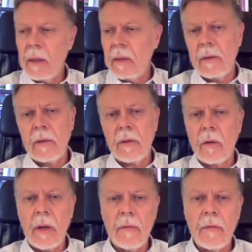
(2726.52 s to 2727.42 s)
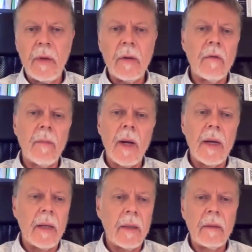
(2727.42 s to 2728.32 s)
this is a great fear of
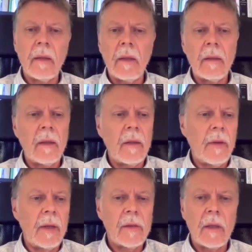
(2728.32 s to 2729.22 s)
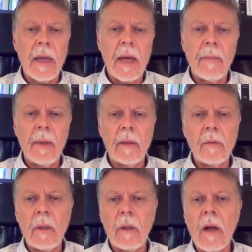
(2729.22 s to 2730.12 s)
mine. I think it's happening as
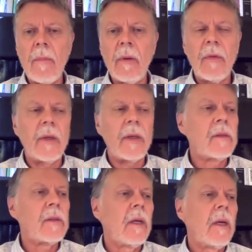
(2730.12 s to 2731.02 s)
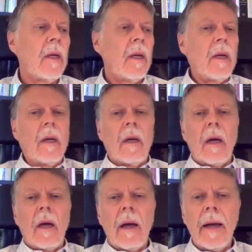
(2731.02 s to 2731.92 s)
well. A couple of things.
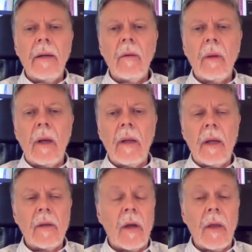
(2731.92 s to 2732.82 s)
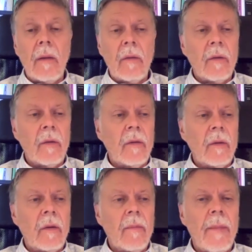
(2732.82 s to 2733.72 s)

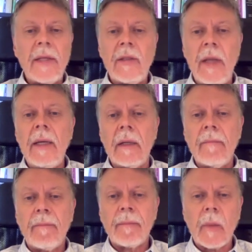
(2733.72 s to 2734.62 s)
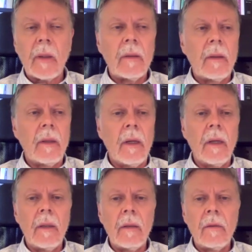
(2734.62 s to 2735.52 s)
The best data
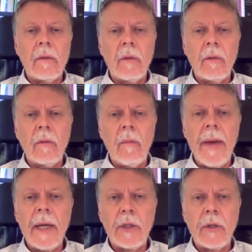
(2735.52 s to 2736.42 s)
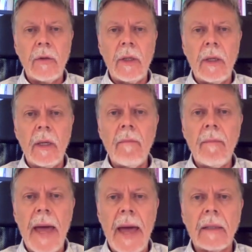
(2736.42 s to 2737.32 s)
to measure the
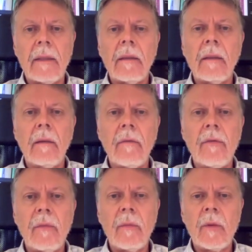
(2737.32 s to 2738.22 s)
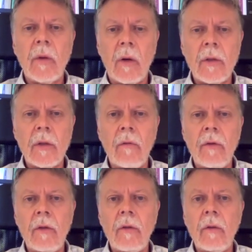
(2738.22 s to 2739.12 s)
impact of
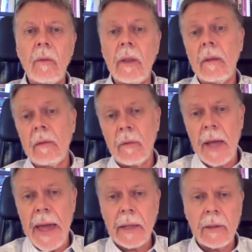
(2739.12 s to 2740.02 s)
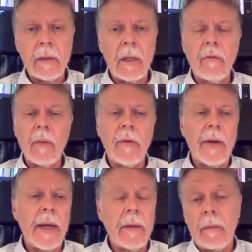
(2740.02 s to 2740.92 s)
SARS-CoV-2 and the reaction, the government
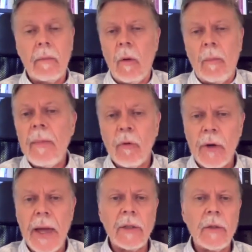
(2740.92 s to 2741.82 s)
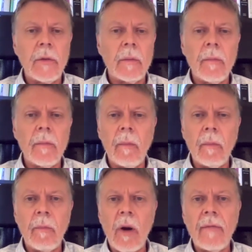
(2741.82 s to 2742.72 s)
reaction, well, people's reaction to it,
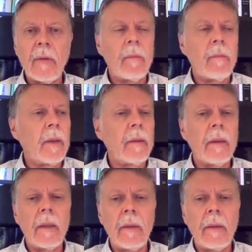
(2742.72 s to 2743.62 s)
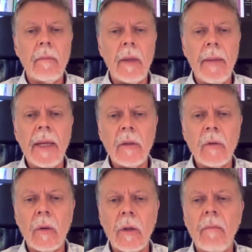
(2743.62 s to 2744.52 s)
private and
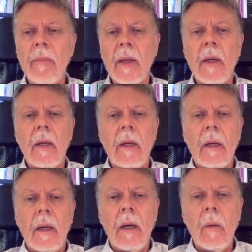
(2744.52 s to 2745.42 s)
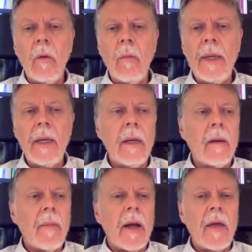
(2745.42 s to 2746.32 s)
mandatory, will be,
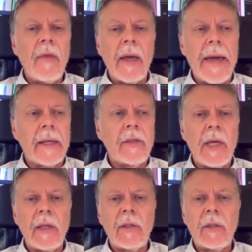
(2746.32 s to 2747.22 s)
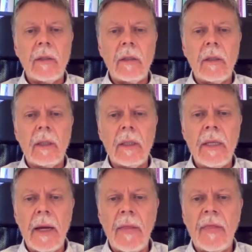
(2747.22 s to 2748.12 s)
I think, excess
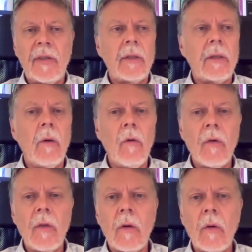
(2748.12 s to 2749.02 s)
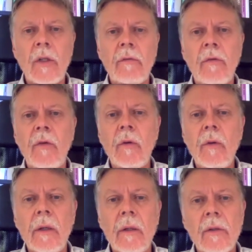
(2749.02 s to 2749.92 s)
deaths over the course of a few
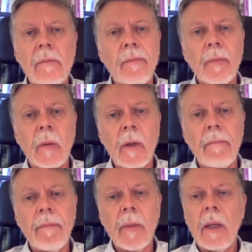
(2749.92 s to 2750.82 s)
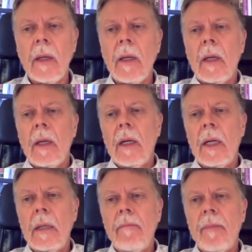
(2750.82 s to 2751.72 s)
years, right?
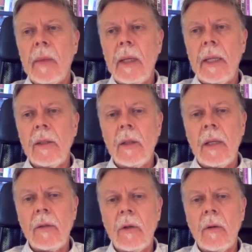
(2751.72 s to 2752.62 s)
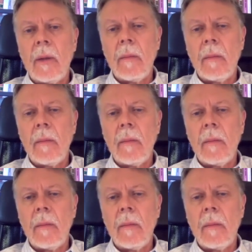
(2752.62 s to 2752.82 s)
And so